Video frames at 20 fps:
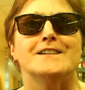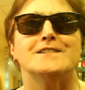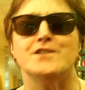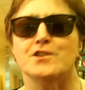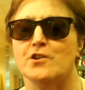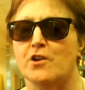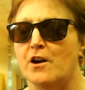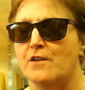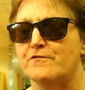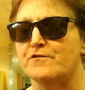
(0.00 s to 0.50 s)

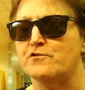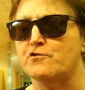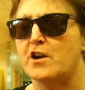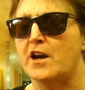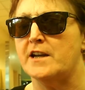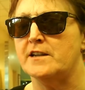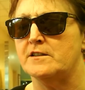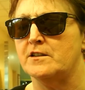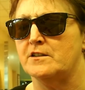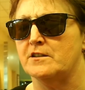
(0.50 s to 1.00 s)
So I've
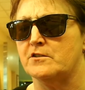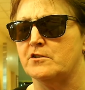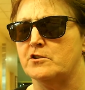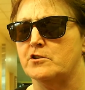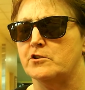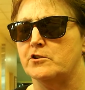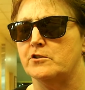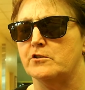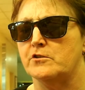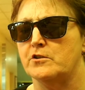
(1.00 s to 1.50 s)
trained it
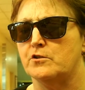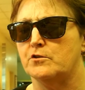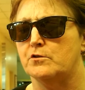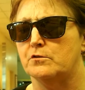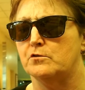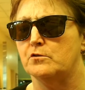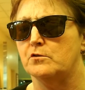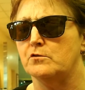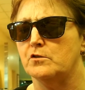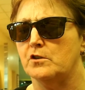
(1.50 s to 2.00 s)
to do the
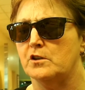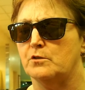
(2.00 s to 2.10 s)
hook,